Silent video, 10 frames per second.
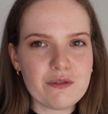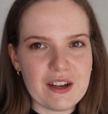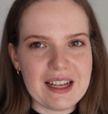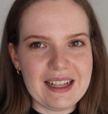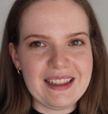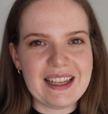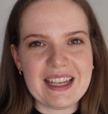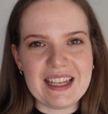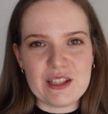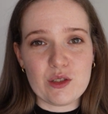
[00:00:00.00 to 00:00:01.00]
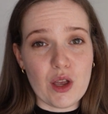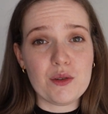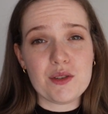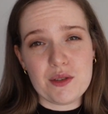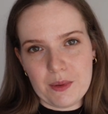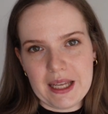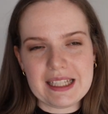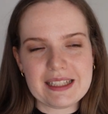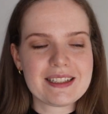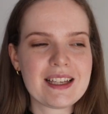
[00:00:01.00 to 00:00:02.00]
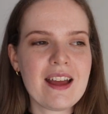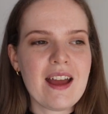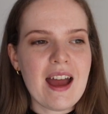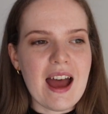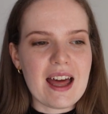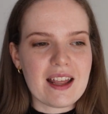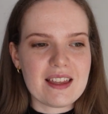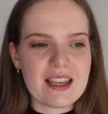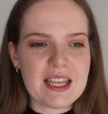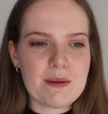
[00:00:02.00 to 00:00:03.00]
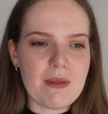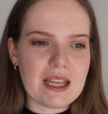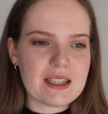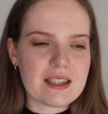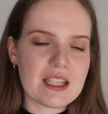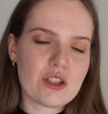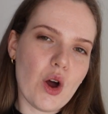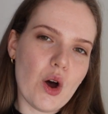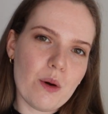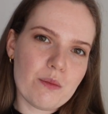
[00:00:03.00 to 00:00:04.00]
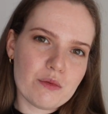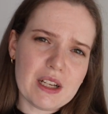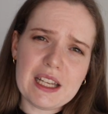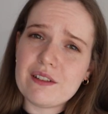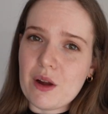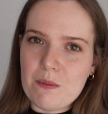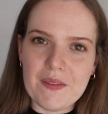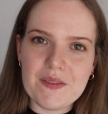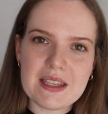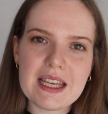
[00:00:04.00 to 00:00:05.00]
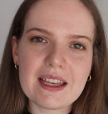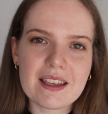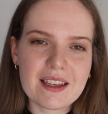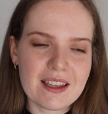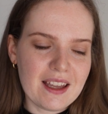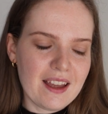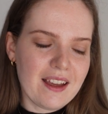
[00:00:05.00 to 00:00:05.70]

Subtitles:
frill is so sweet, and I think it makes this top really romantic.